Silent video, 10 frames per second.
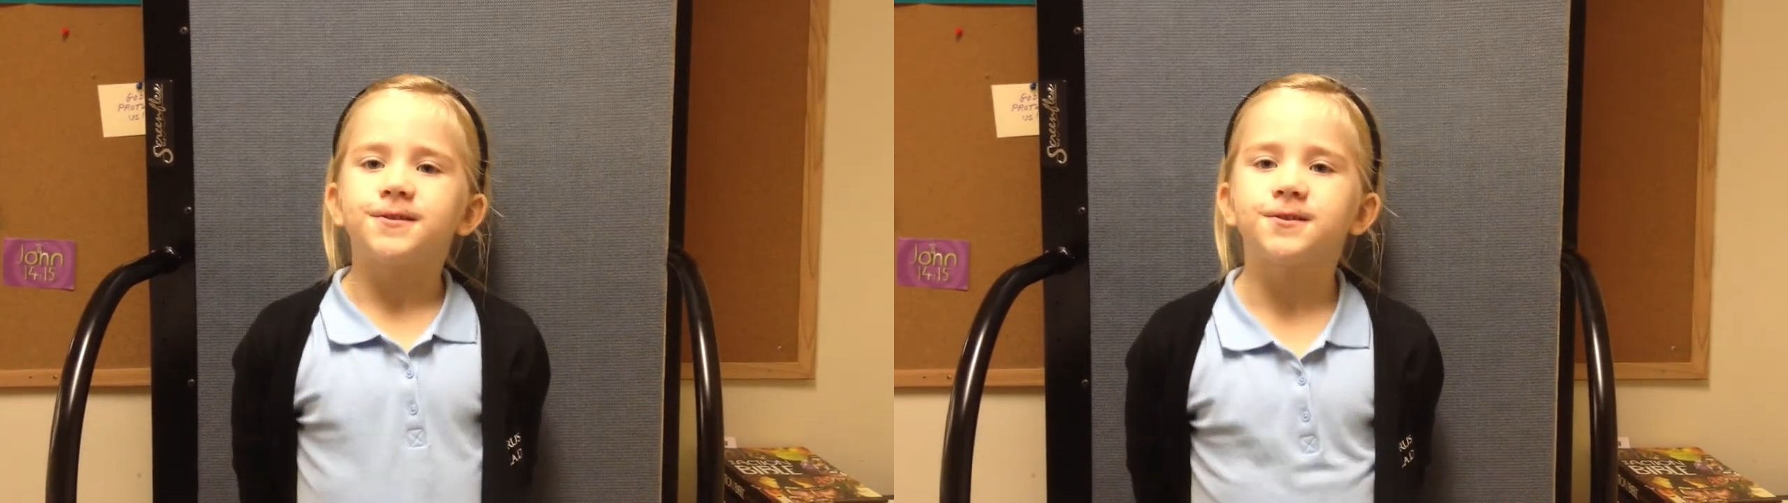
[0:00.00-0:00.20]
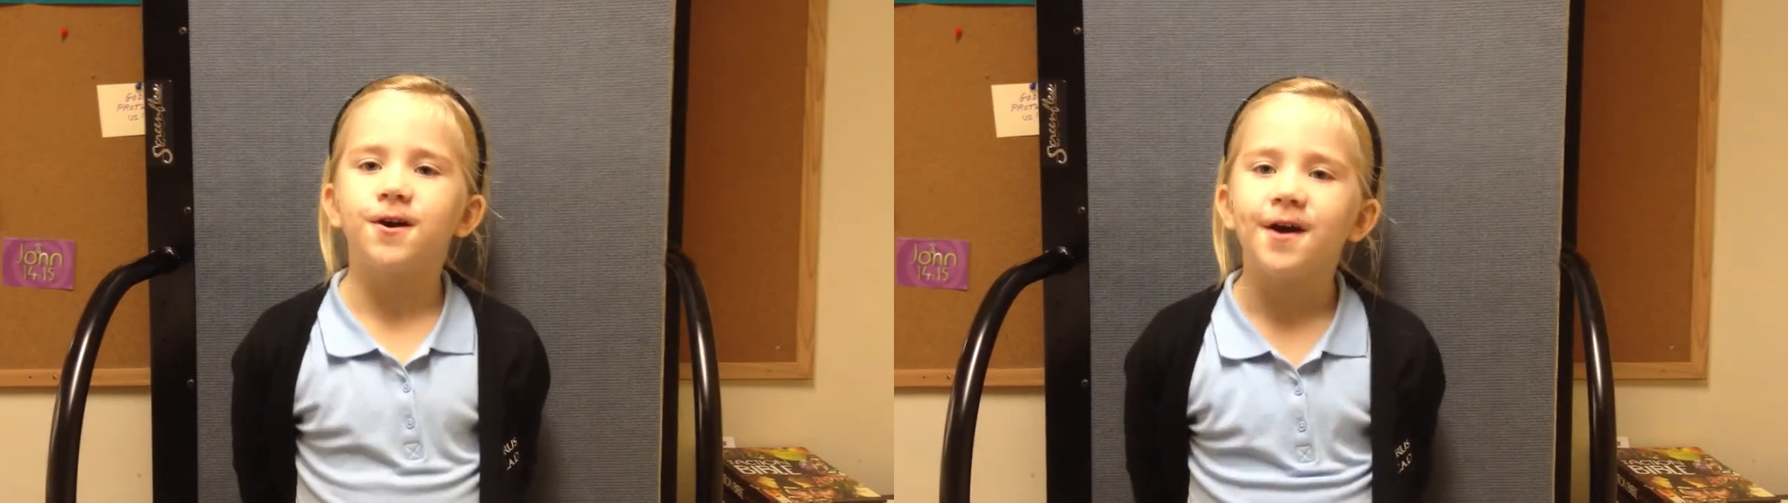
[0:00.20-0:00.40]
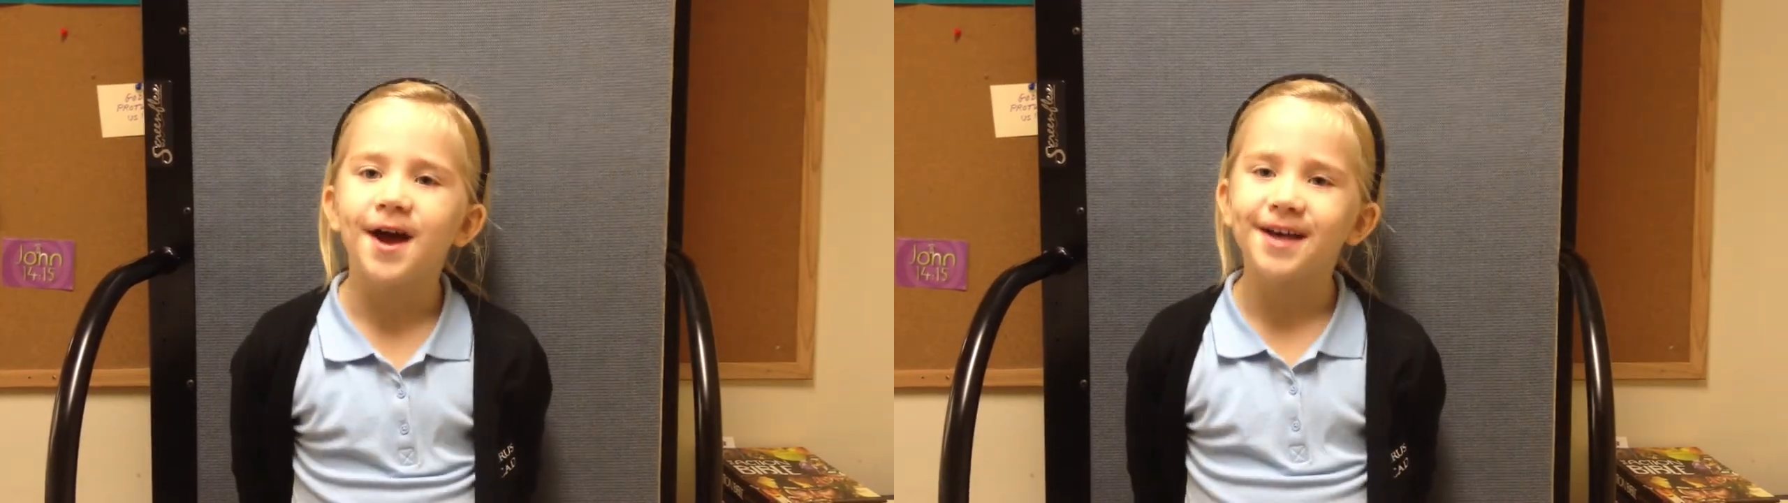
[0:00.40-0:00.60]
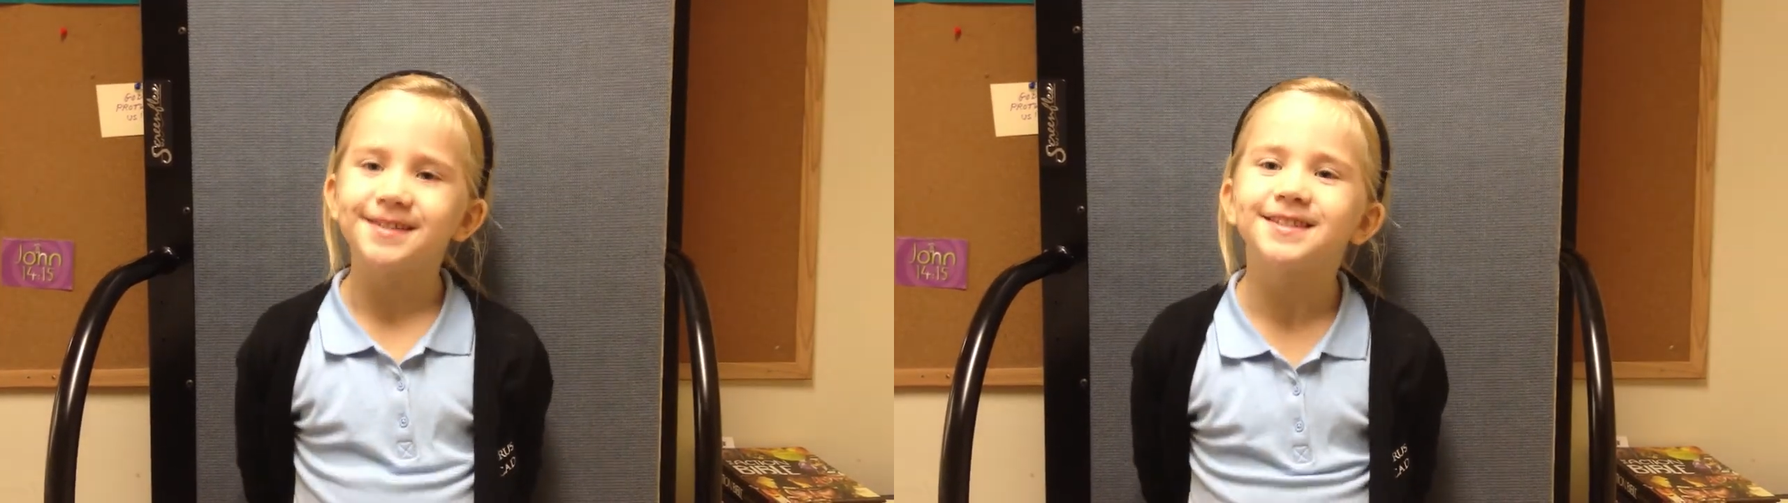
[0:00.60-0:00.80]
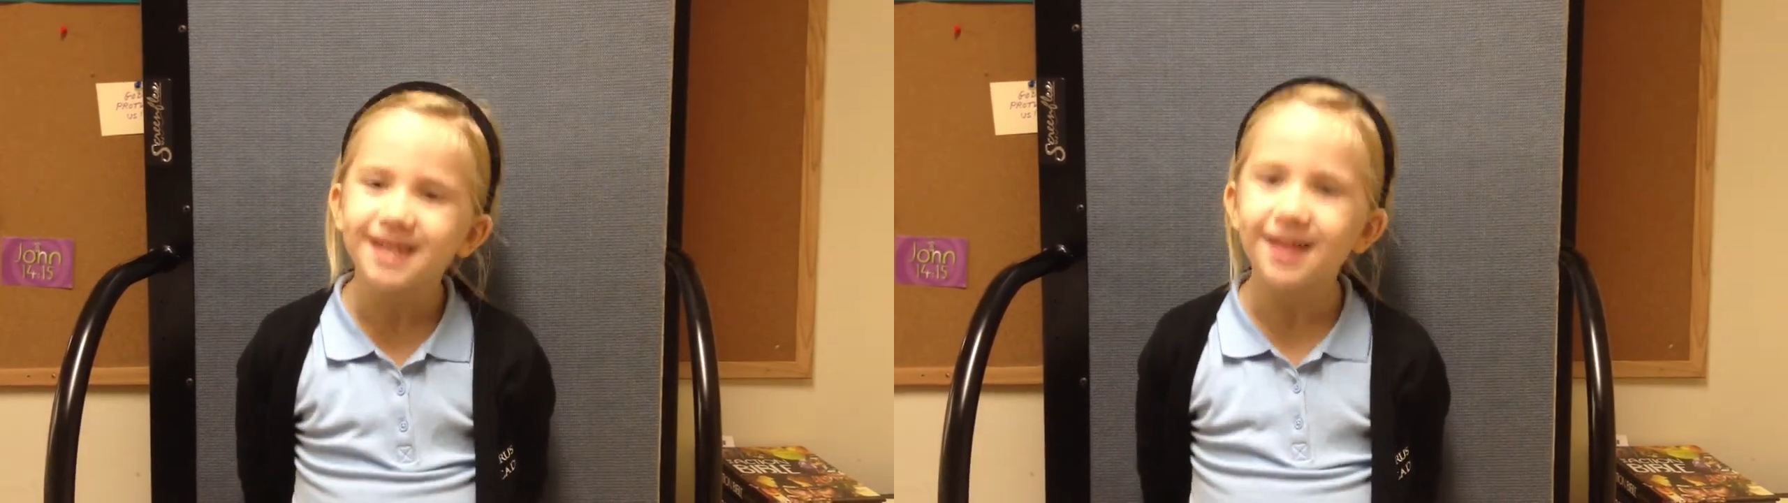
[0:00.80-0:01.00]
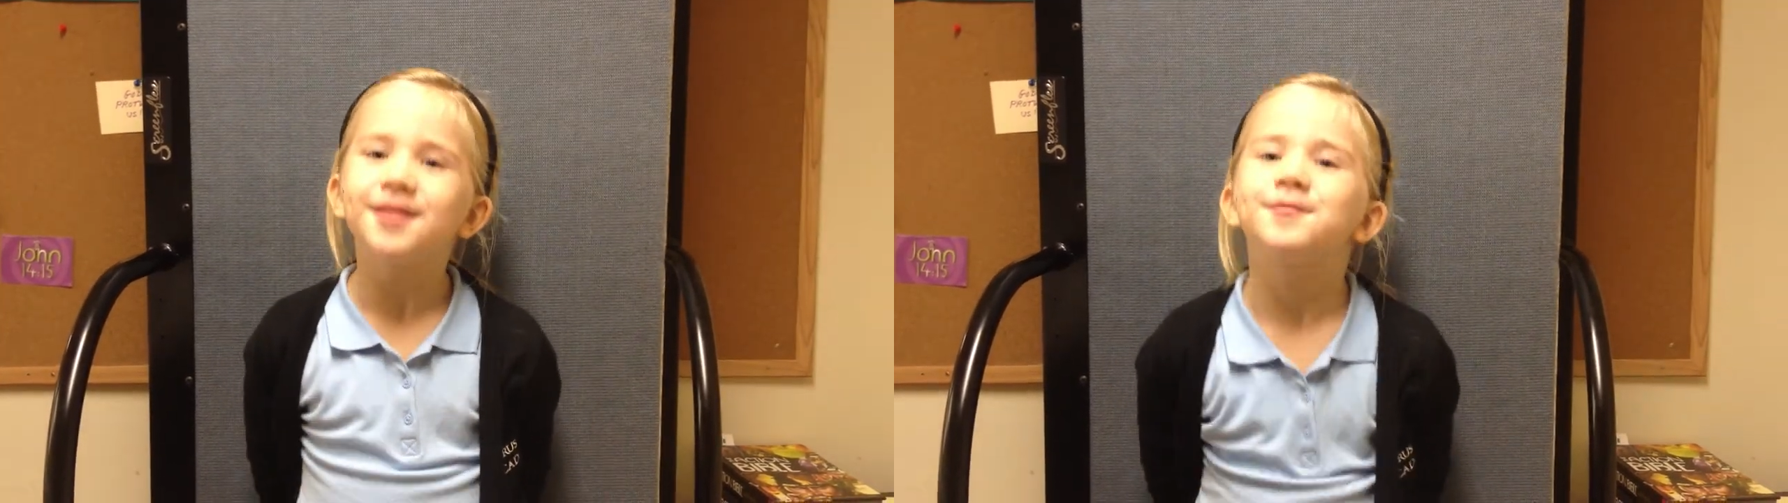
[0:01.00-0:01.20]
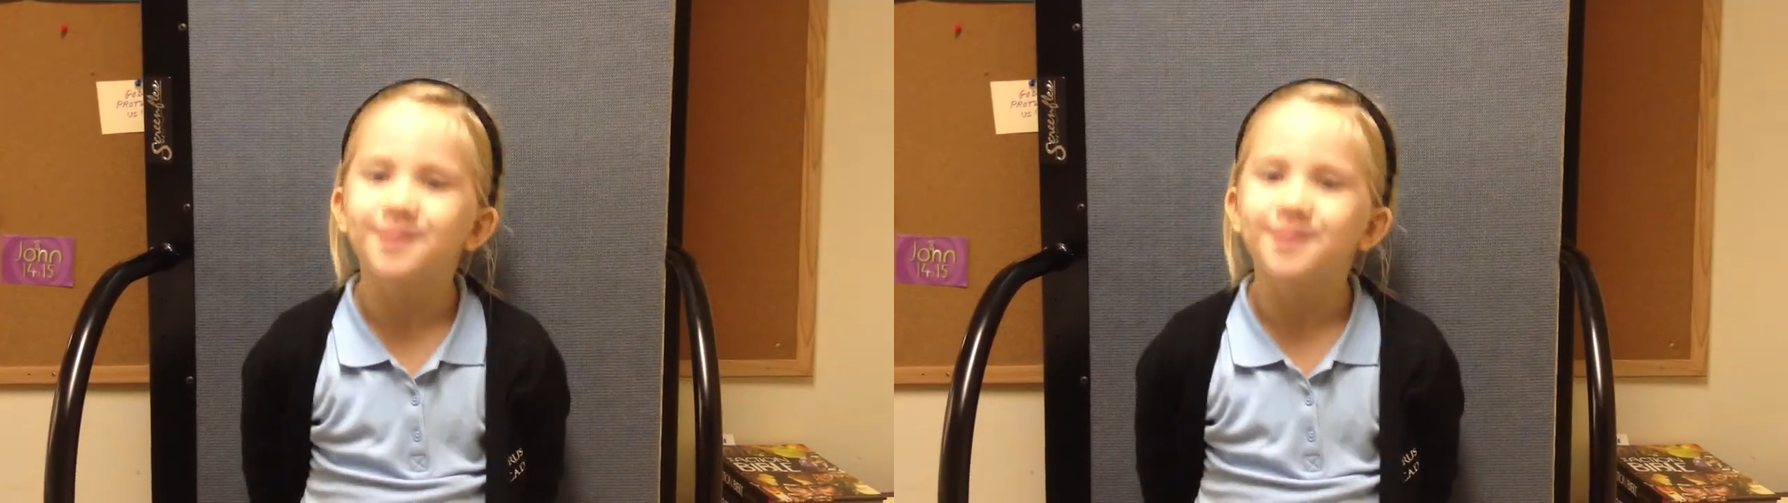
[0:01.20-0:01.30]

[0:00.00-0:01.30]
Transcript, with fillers: A saw has teeth,